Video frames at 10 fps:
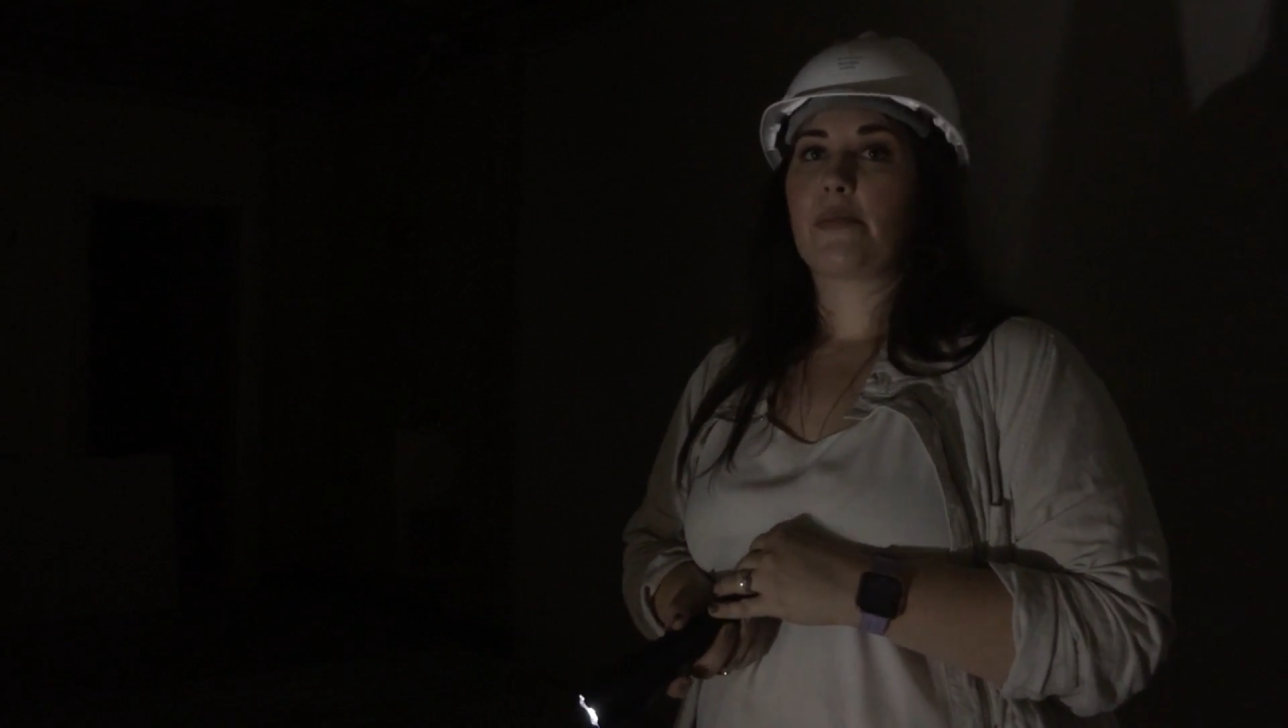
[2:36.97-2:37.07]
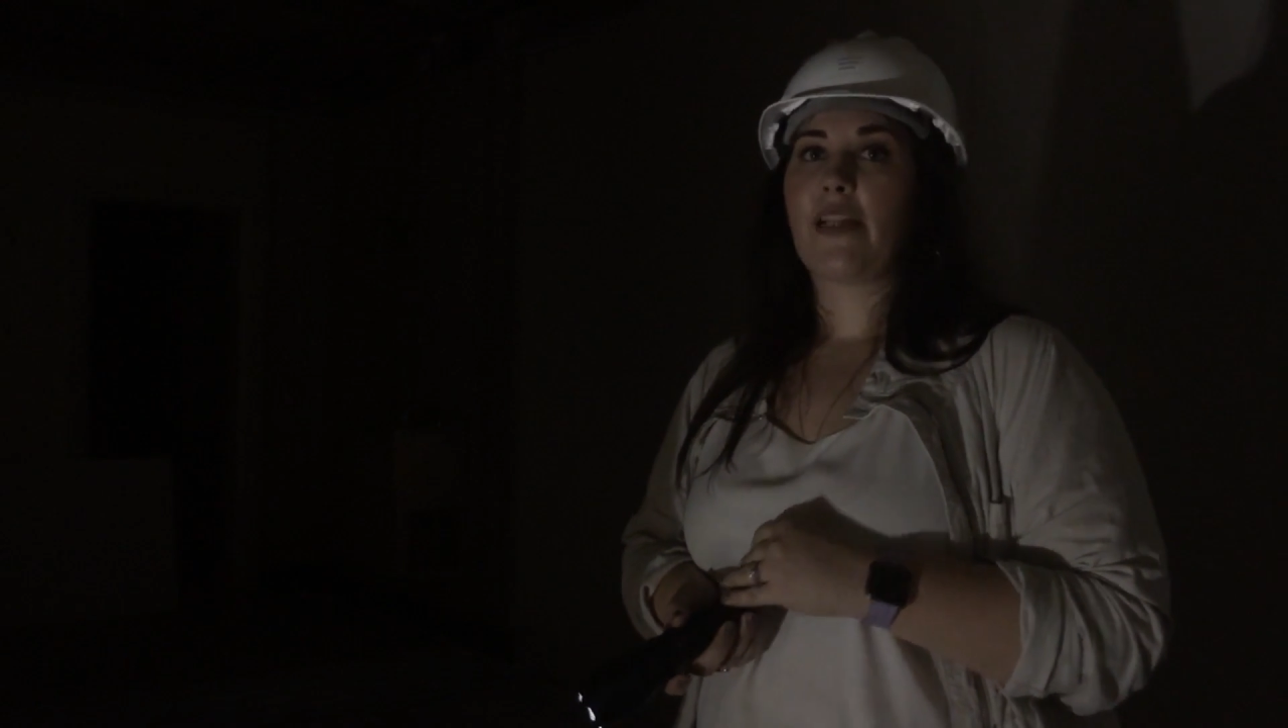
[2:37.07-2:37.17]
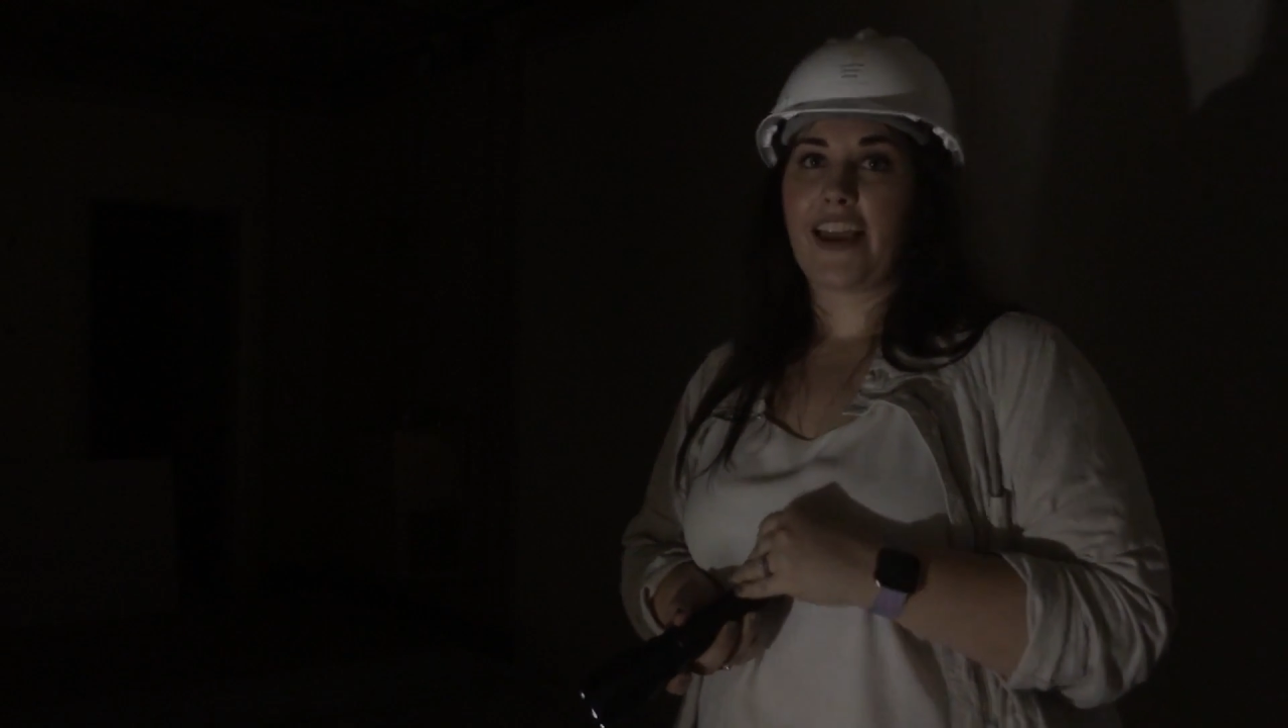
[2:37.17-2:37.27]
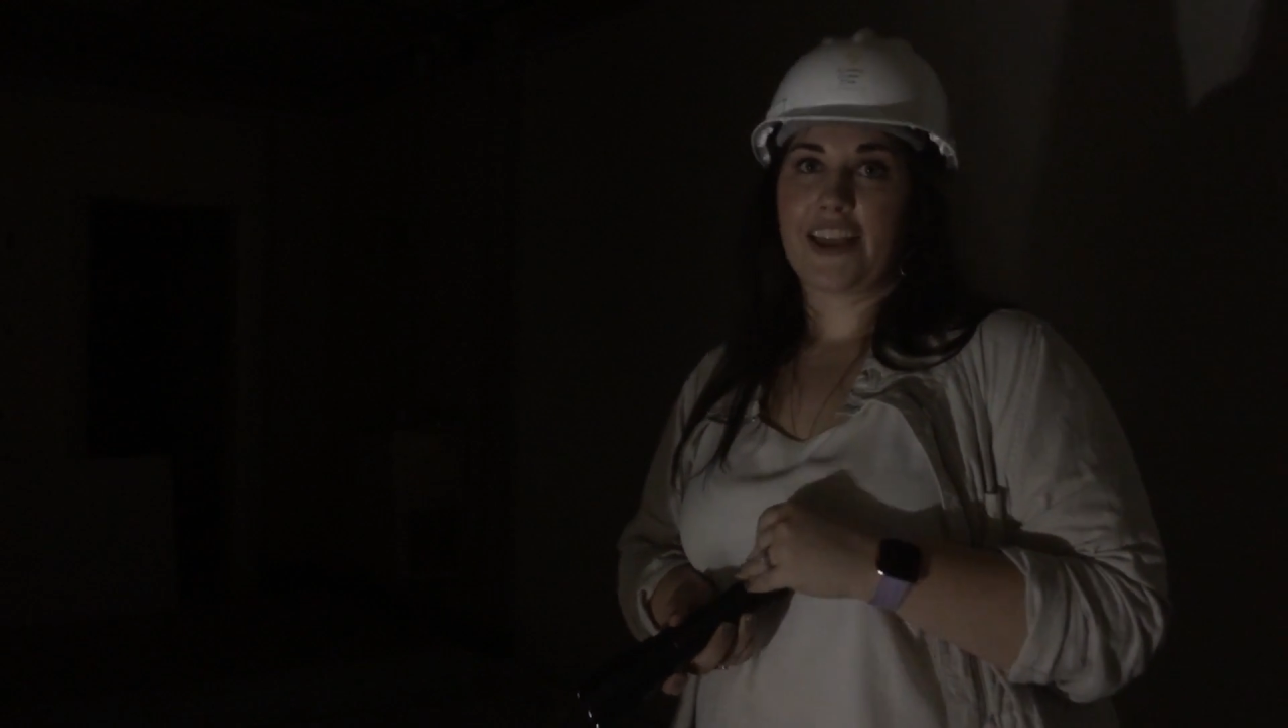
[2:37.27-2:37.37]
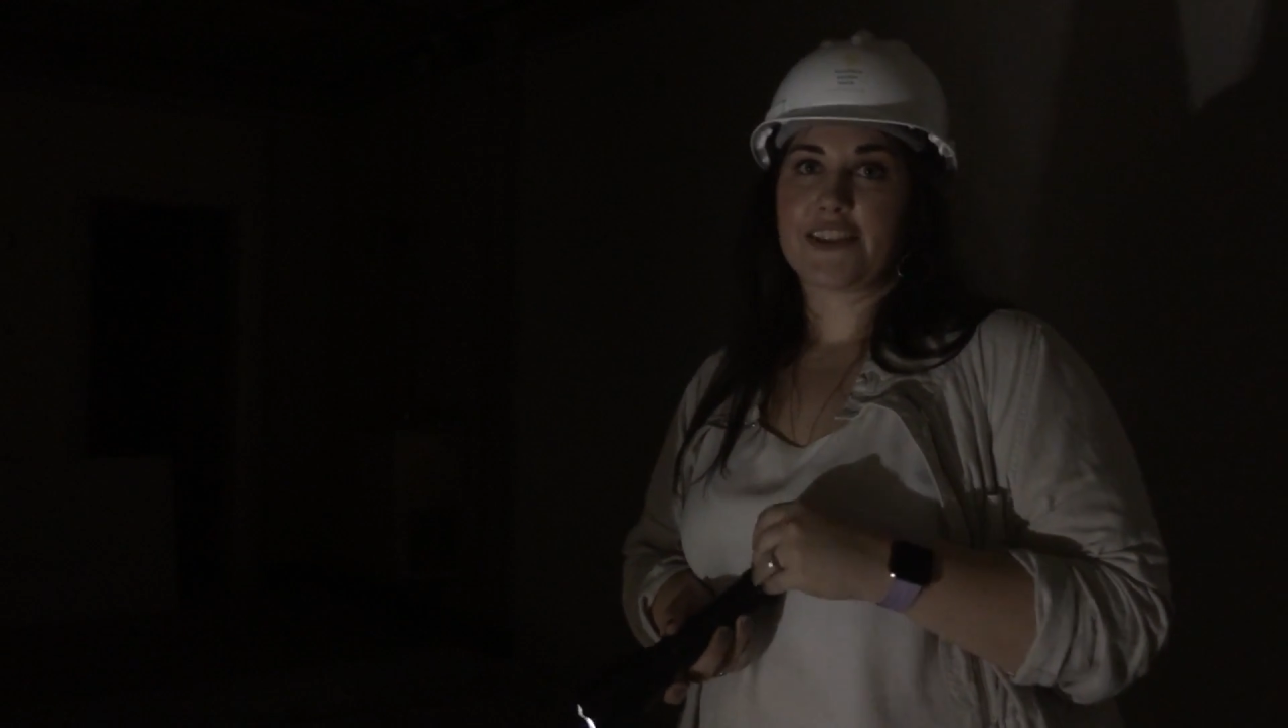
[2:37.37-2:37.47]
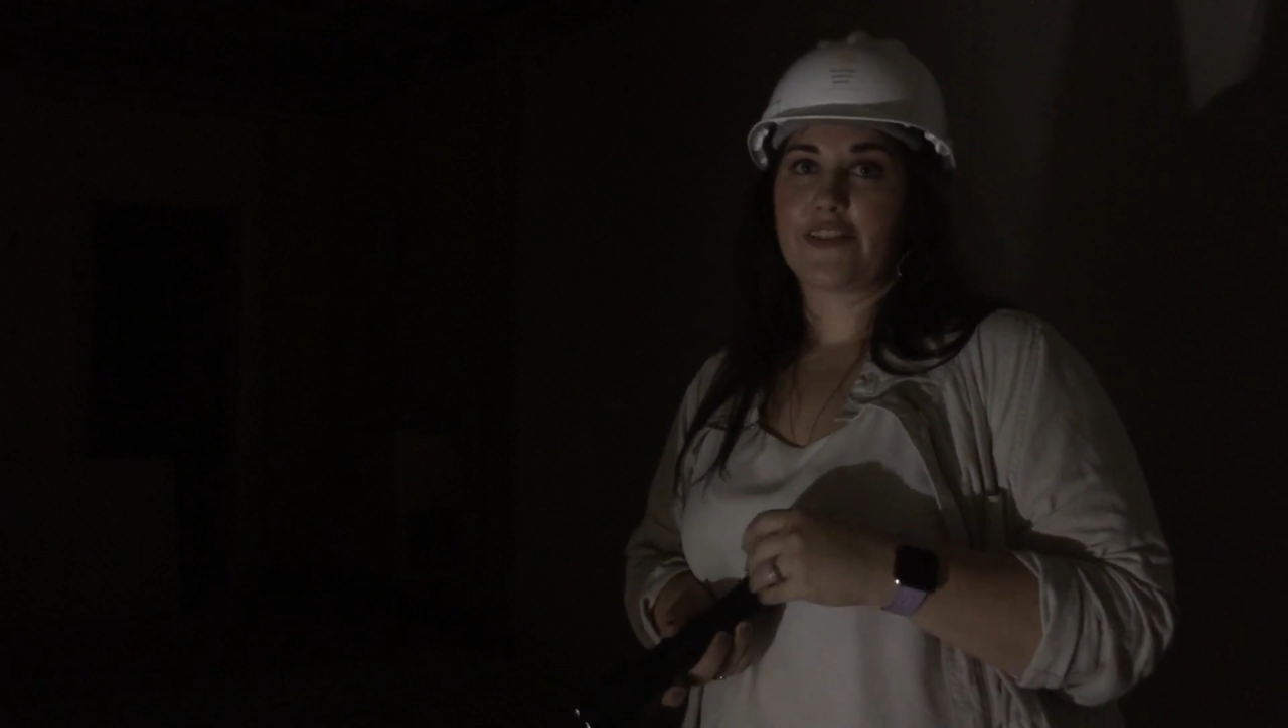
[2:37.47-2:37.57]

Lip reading: plans